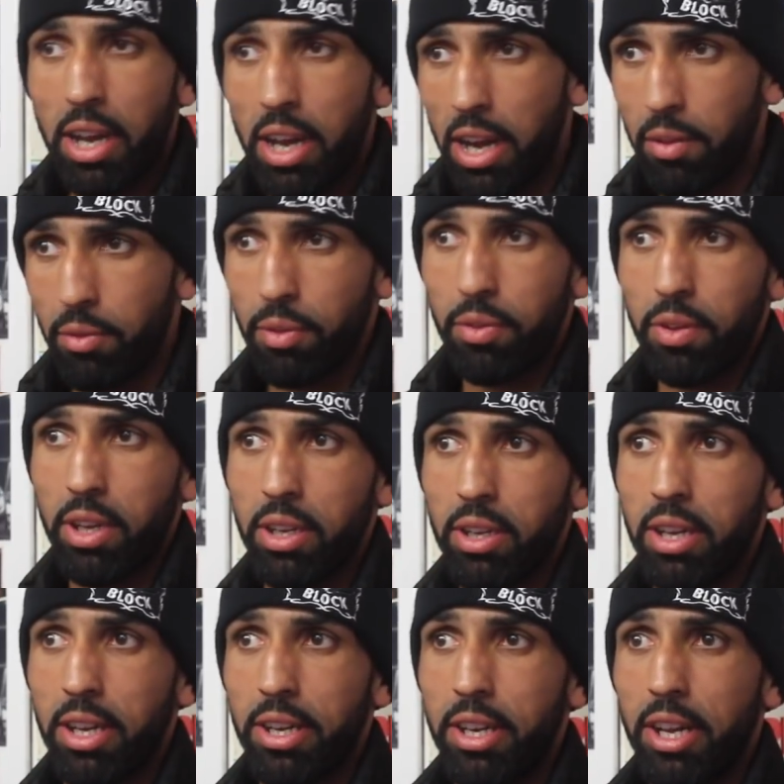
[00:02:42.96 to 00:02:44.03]
everything.
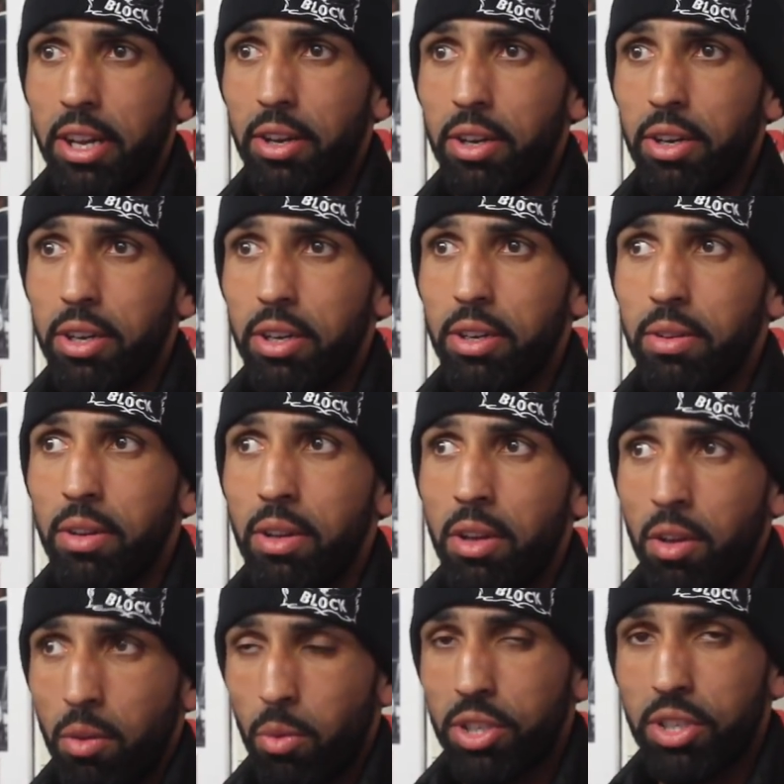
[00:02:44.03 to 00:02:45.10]
And then uh,
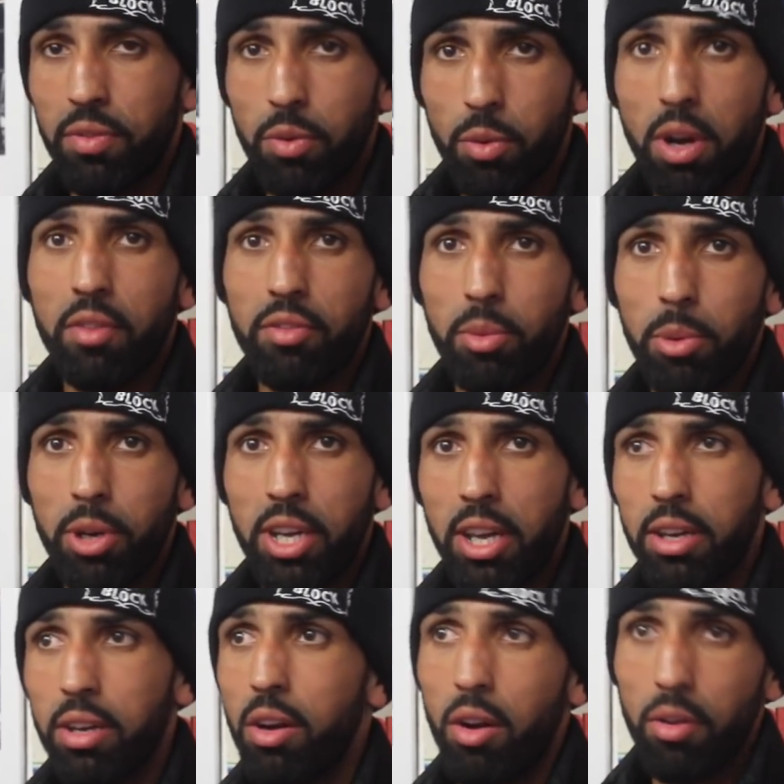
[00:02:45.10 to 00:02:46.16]
once I feel comfortable
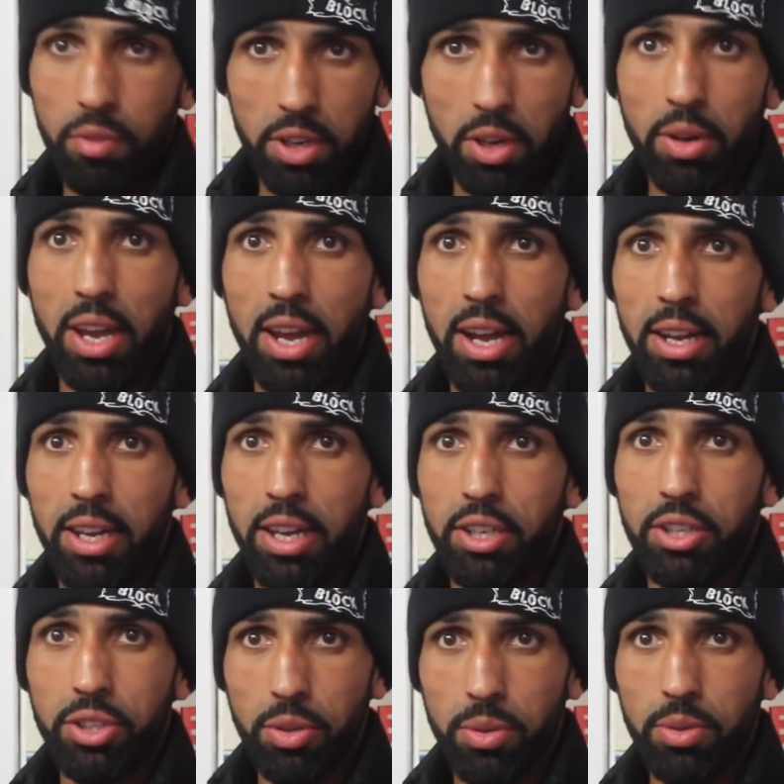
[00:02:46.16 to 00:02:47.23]
again, hopefully I'll get out again
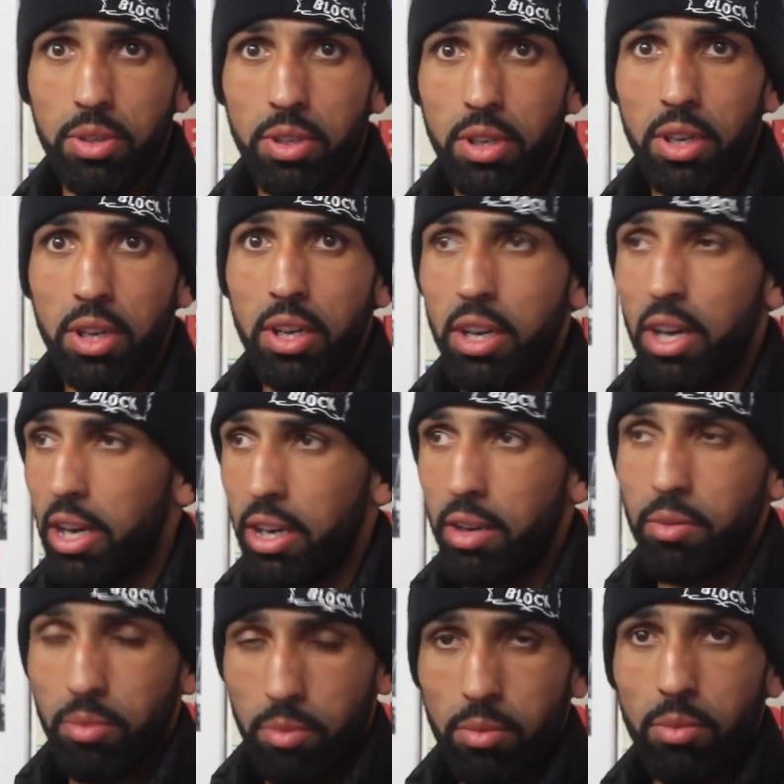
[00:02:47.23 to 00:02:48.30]
soon, and
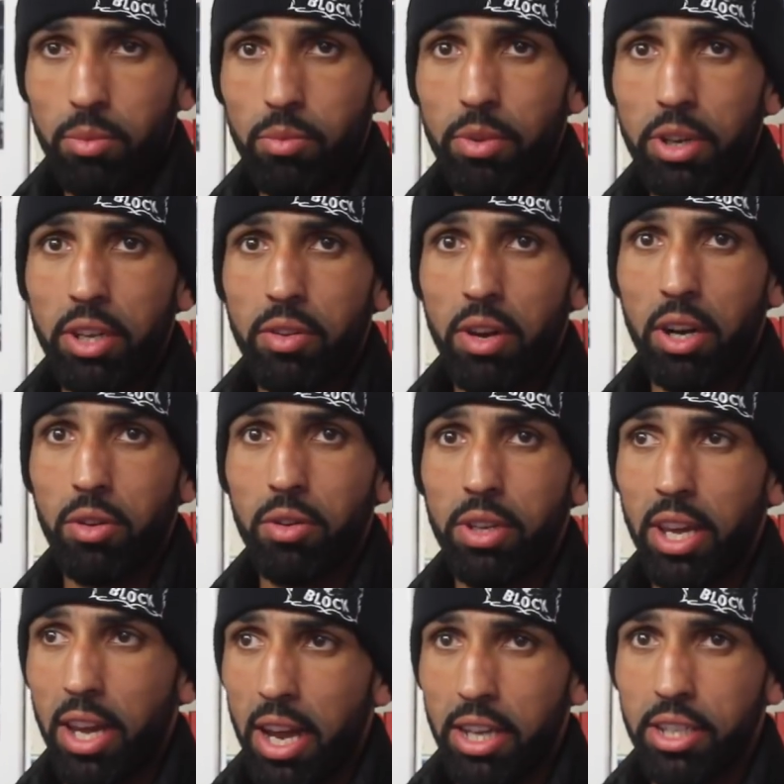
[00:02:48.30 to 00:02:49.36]
then really crack on,
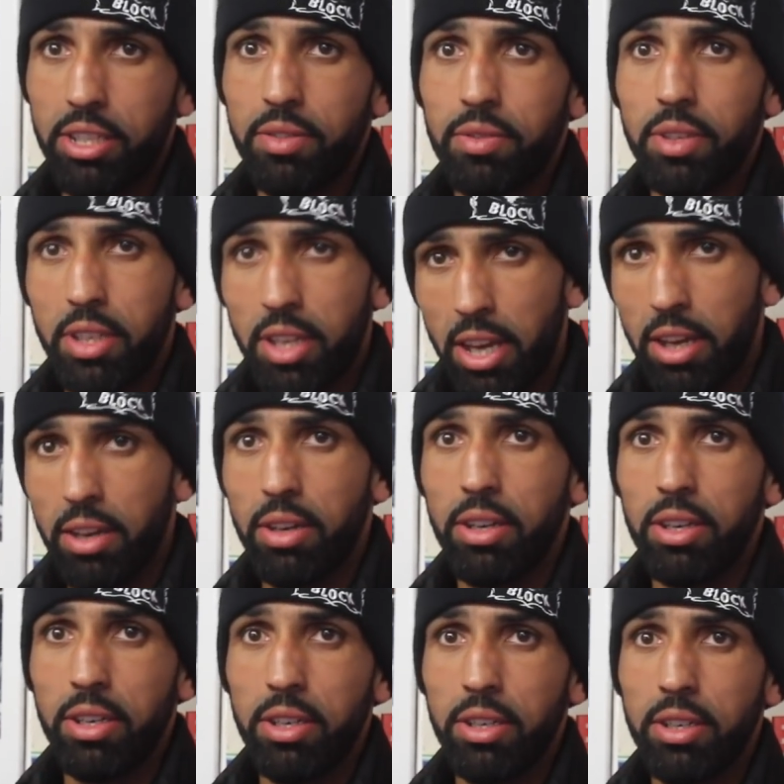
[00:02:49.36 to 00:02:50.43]
get active, and get.
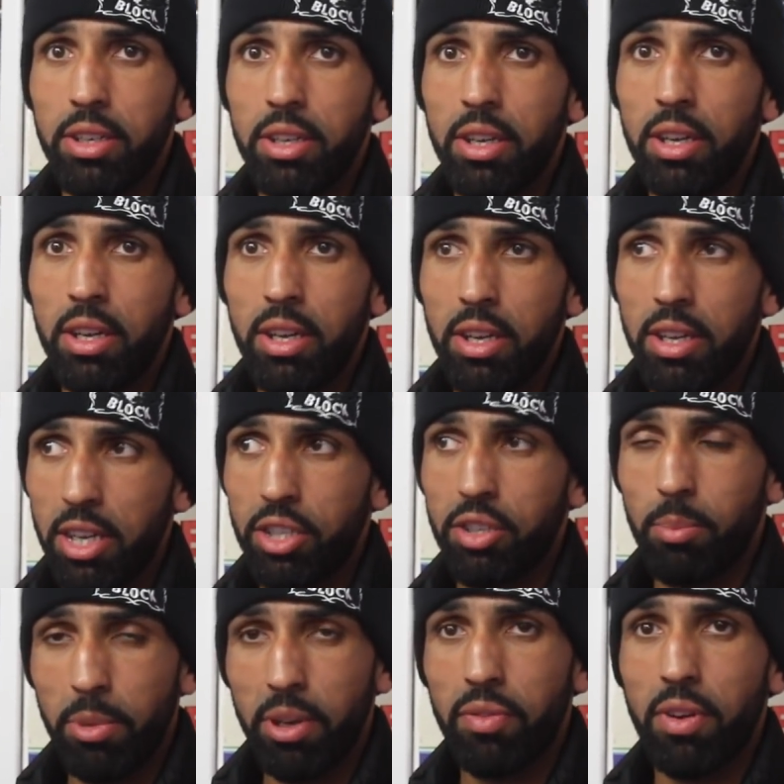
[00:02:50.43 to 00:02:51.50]
Uh, get
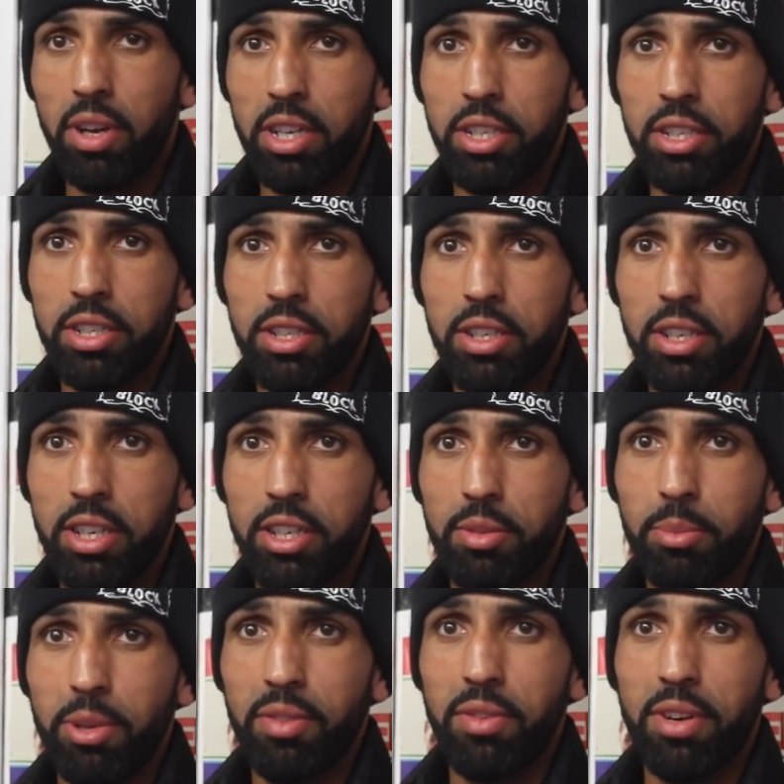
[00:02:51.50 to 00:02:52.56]
some big fights, get
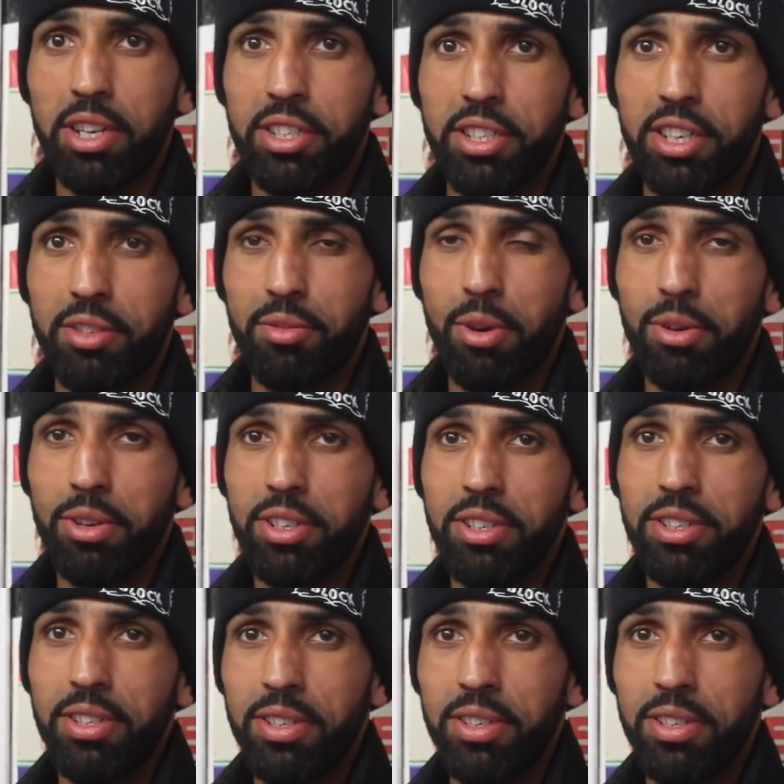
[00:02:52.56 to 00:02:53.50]
some big fights and get rolling.